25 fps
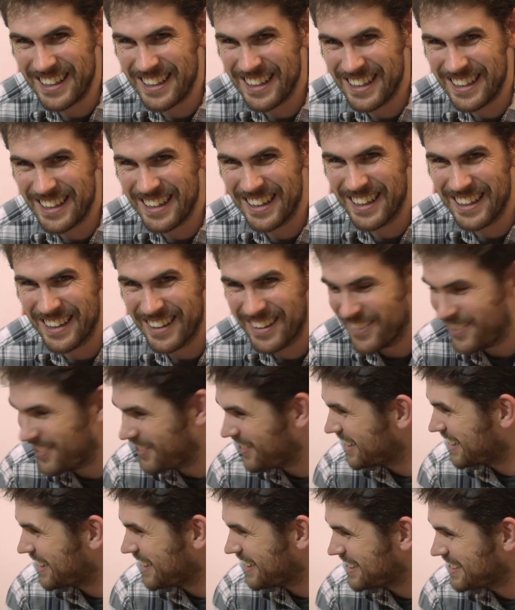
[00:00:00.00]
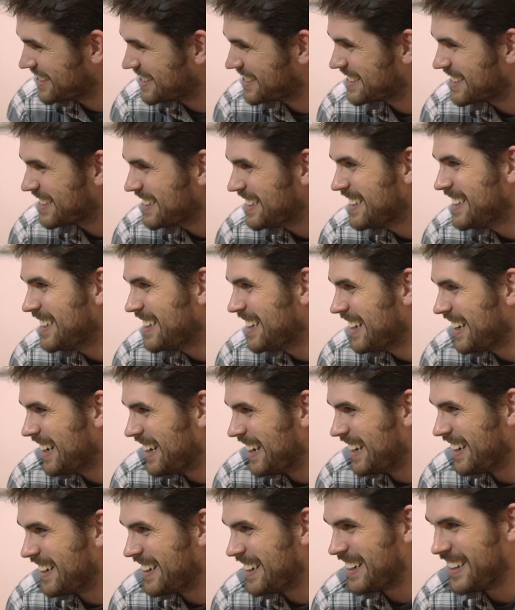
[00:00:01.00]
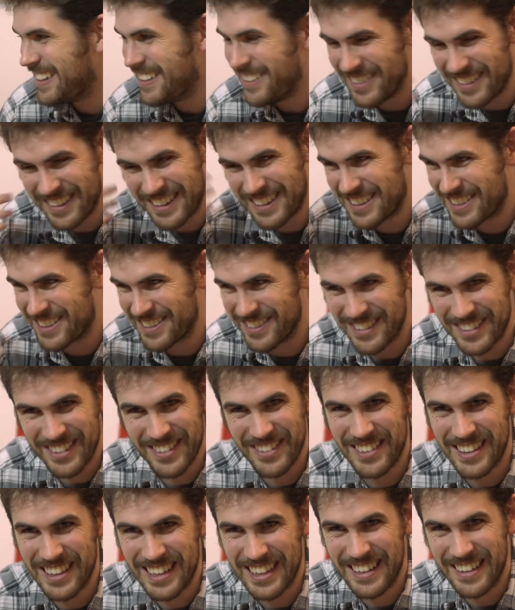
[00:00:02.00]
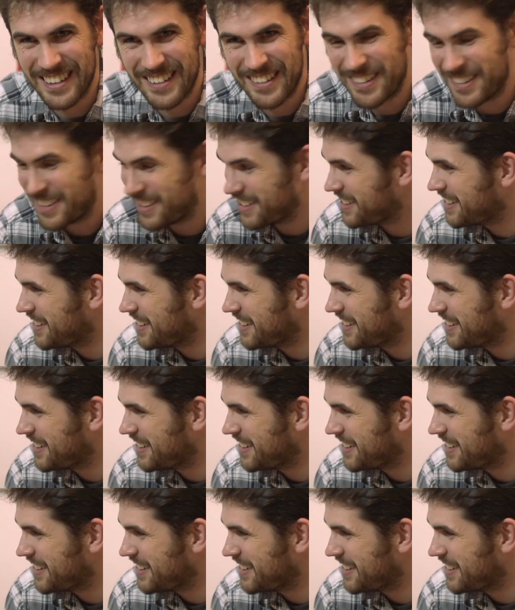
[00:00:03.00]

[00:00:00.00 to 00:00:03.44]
you know because it, you sort of think